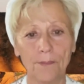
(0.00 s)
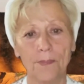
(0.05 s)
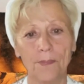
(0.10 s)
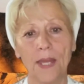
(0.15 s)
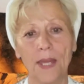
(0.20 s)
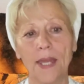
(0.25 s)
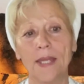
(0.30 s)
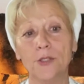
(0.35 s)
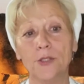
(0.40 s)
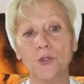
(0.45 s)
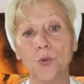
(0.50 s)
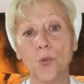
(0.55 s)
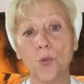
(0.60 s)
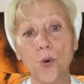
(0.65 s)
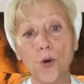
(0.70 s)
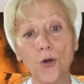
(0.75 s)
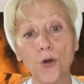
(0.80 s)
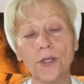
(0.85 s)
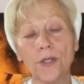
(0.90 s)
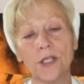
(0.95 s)
and the
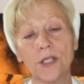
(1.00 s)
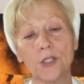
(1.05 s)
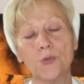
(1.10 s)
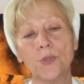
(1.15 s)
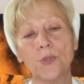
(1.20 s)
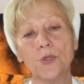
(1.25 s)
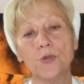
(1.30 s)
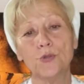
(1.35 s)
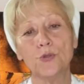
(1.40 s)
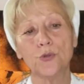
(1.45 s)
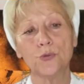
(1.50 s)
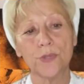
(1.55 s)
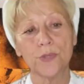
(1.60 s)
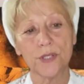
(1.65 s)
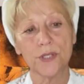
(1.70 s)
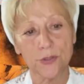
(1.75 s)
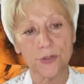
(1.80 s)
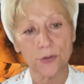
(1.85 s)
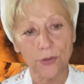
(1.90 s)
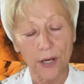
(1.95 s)
work that we do to
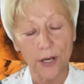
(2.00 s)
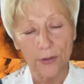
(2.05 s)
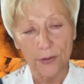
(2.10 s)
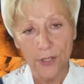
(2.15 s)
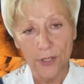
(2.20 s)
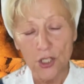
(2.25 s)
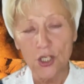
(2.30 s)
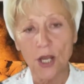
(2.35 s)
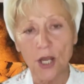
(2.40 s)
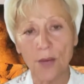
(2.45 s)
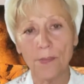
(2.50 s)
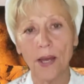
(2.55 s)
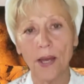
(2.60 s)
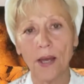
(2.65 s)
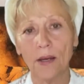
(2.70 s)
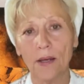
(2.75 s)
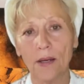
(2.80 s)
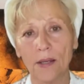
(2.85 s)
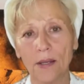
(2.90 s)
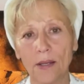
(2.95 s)
restore our
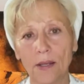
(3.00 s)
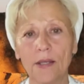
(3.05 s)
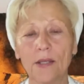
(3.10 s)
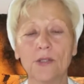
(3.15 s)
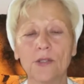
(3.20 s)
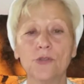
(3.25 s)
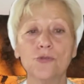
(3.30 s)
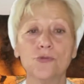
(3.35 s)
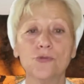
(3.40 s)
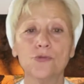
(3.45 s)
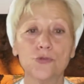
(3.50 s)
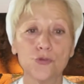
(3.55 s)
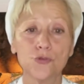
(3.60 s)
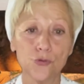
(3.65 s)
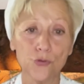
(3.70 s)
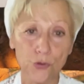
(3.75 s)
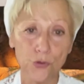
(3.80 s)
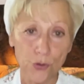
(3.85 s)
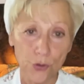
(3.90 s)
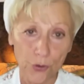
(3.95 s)
neshama,
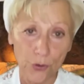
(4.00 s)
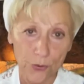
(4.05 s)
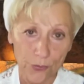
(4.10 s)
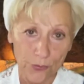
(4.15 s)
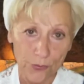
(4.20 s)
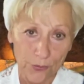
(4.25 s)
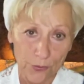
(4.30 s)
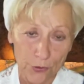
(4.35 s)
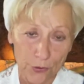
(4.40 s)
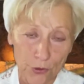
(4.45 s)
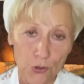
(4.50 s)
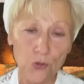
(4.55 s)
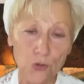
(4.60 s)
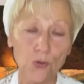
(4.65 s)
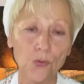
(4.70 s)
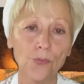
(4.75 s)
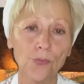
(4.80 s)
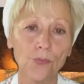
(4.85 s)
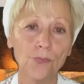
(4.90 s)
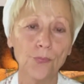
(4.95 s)
through the
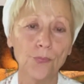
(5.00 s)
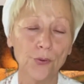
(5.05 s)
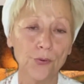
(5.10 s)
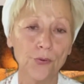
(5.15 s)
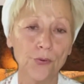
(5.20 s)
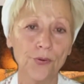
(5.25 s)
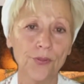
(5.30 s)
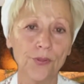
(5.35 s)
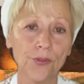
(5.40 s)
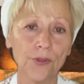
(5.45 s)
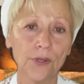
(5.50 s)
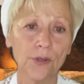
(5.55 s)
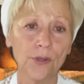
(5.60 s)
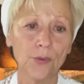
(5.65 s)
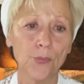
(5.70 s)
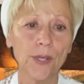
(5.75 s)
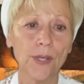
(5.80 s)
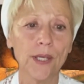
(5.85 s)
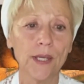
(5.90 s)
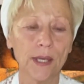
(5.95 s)
new birth,
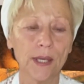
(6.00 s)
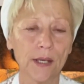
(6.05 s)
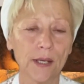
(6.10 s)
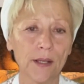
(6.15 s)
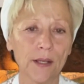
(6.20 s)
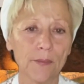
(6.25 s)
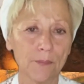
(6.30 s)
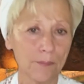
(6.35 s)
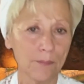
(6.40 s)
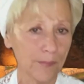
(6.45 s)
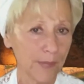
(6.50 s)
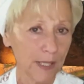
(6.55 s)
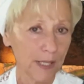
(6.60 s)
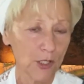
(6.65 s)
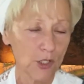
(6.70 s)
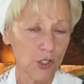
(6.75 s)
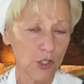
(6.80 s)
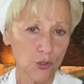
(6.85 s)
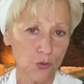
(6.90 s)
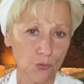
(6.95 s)
we can
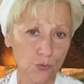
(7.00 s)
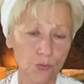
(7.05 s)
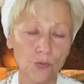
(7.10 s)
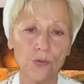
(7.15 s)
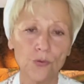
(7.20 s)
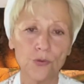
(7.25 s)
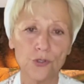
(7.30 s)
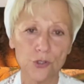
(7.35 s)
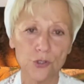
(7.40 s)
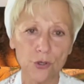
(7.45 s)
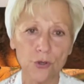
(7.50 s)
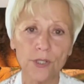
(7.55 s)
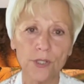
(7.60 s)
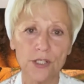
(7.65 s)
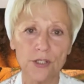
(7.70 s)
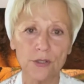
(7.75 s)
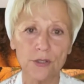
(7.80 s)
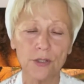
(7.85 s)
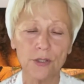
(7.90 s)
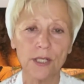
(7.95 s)
manage to slowly
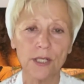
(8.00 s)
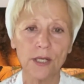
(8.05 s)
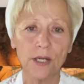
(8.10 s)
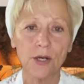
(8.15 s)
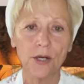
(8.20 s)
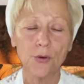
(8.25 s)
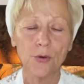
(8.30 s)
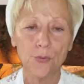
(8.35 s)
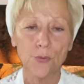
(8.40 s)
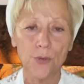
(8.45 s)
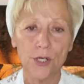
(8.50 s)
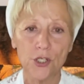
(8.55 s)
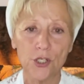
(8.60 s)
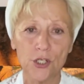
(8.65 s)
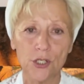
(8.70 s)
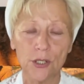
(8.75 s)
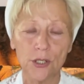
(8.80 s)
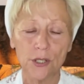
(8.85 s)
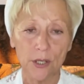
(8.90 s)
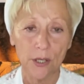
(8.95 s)

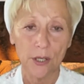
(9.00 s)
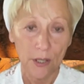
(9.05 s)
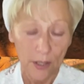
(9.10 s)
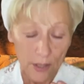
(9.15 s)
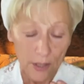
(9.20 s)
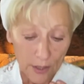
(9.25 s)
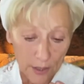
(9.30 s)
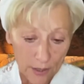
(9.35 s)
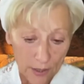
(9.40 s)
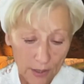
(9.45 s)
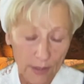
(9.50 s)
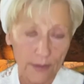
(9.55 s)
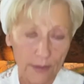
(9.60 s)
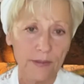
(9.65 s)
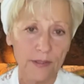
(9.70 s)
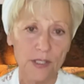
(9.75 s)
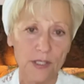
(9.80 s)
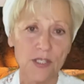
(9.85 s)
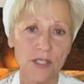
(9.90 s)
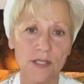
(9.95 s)
reach
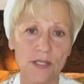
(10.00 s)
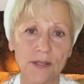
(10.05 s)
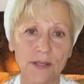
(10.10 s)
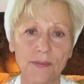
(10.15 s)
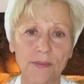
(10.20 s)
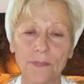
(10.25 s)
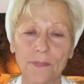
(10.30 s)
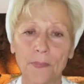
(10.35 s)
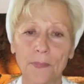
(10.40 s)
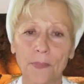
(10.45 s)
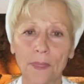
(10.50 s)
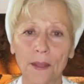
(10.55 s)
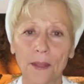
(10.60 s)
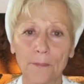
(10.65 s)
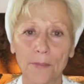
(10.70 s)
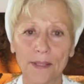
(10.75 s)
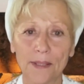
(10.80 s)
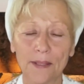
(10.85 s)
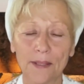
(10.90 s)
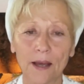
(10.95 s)
this
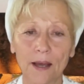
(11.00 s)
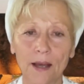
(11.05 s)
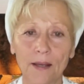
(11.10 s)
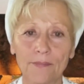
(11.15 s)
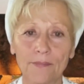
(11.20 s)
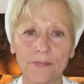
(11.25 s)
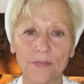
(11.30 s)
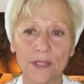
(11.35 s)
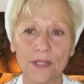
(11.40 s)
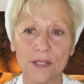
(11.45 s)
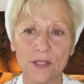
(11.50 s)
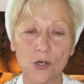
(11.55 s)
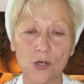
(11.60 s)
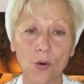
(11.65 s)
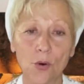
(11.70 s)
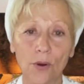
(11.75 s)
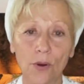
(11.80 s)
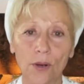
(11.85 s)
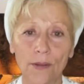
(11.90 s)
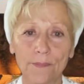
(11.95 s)
matara, this
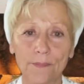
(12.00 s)
goal.